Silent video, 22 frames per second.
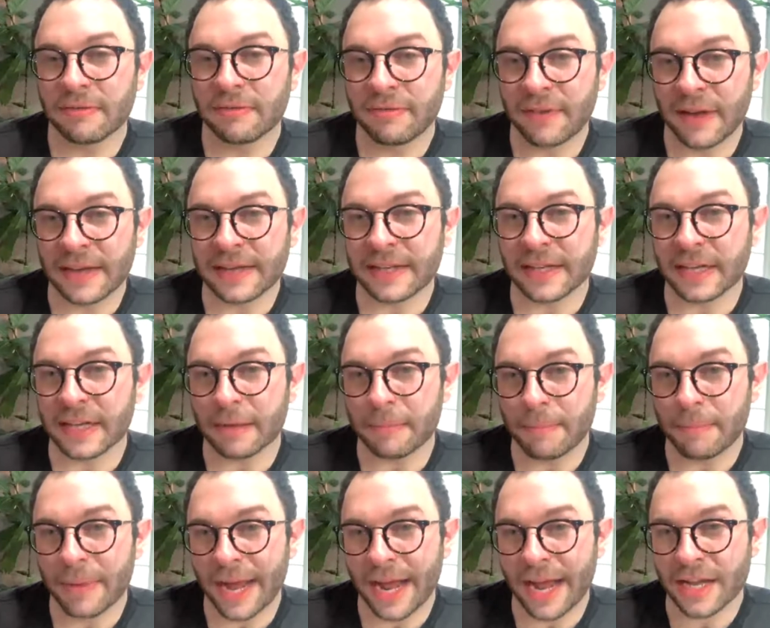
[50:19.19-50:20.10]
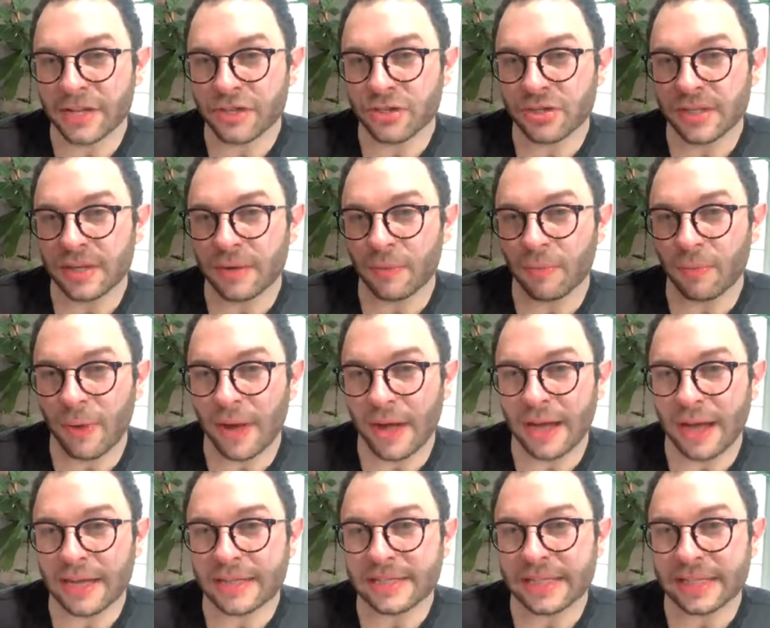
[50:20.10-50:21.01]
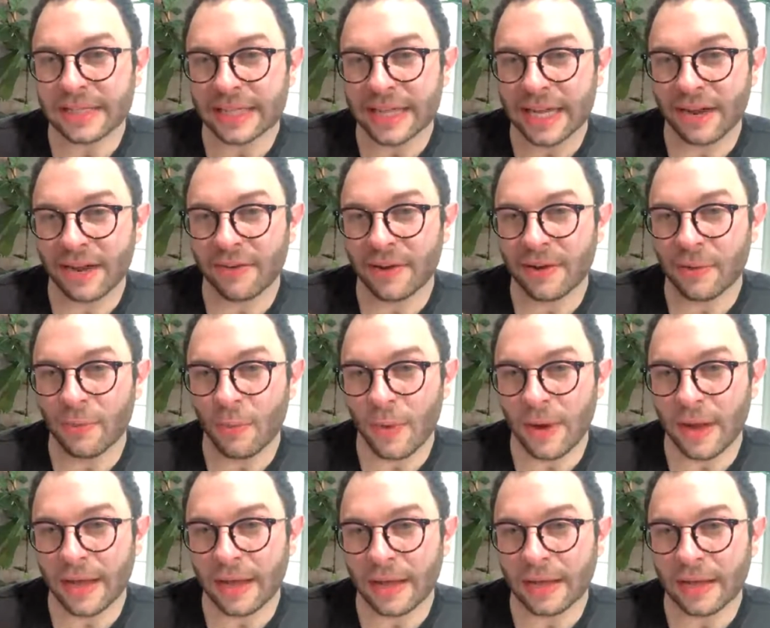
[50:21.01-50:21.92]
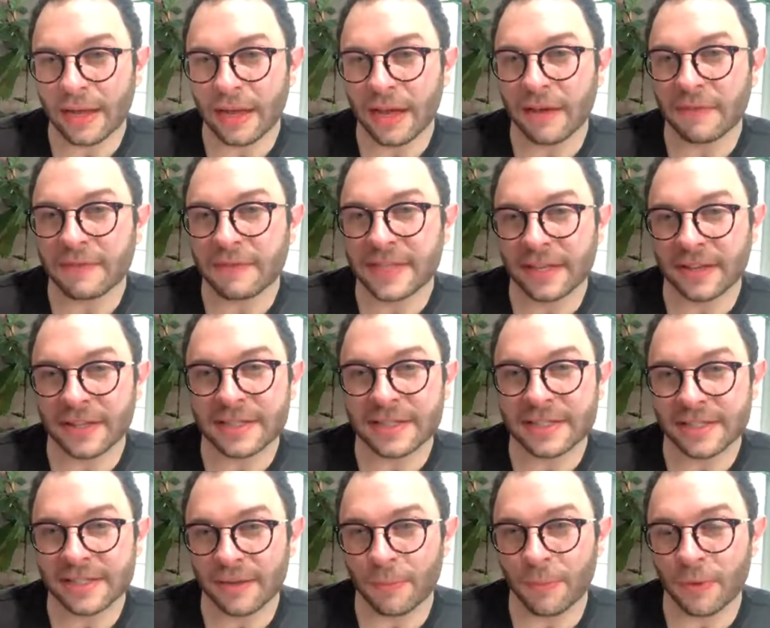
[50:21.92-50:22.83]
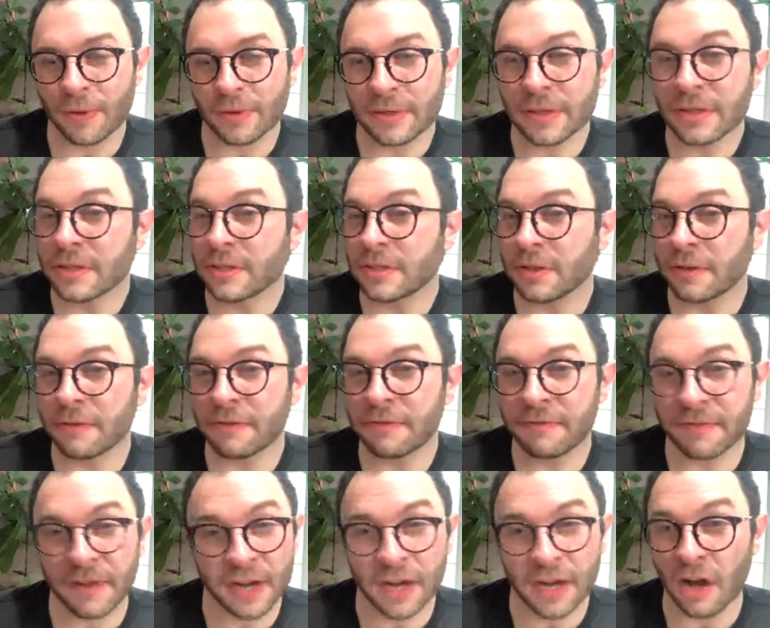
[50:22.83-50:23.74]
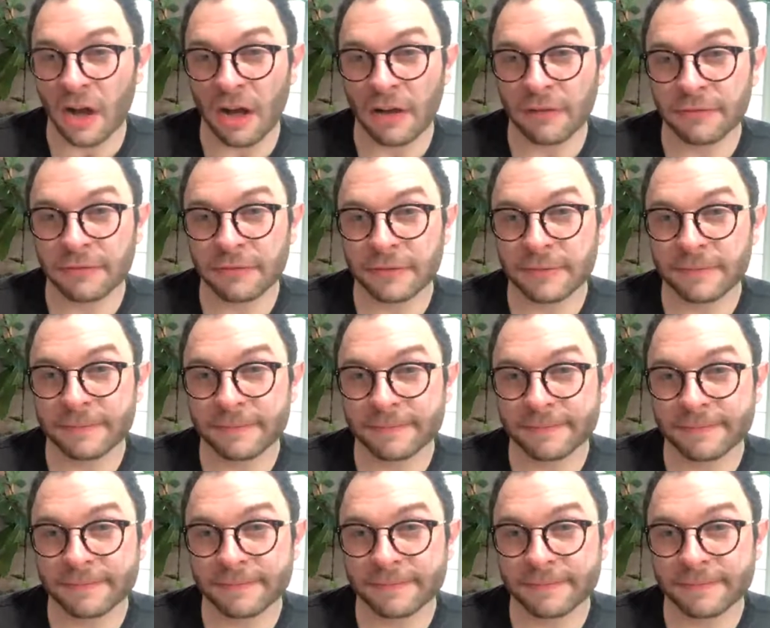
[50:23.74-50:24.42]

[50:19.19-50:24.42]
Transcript: Find a compassionate, wise, and caring way of telling someone to fuck off.